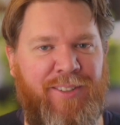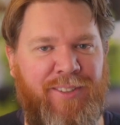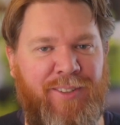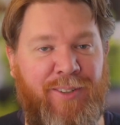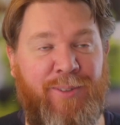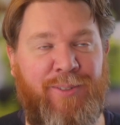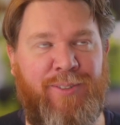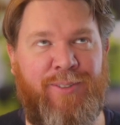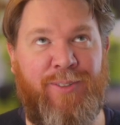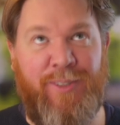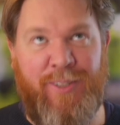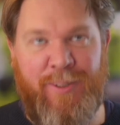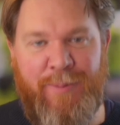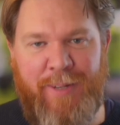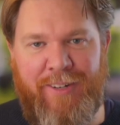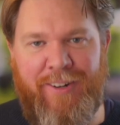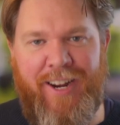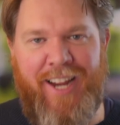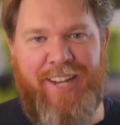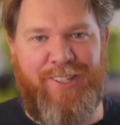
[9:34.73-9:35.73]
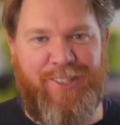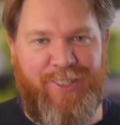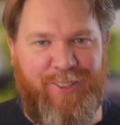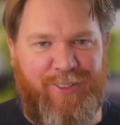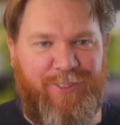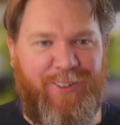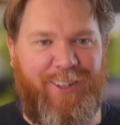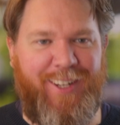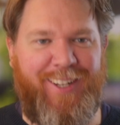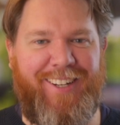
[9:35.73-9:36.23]
or soon to be great news
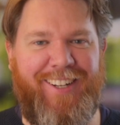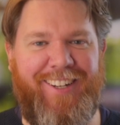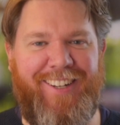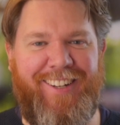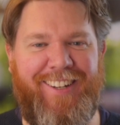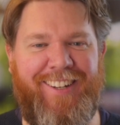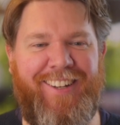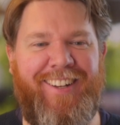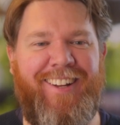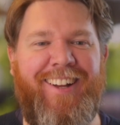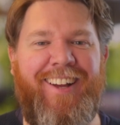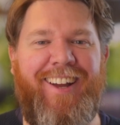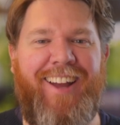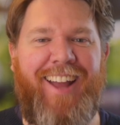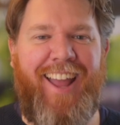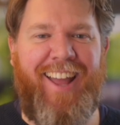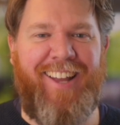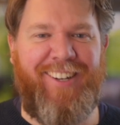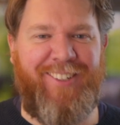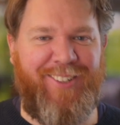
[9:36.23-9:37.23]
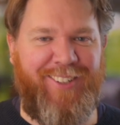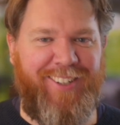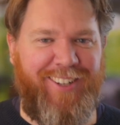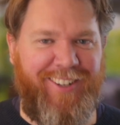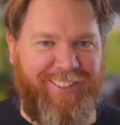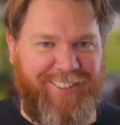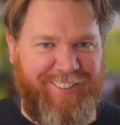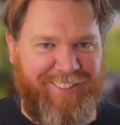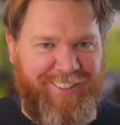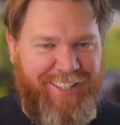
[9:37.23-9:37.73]
for Android
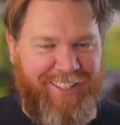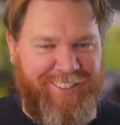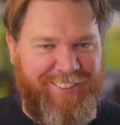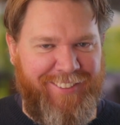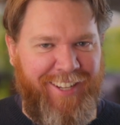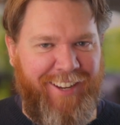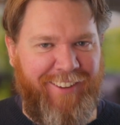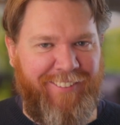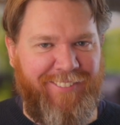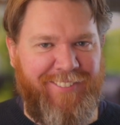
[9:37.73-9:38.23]
owners there, Seb.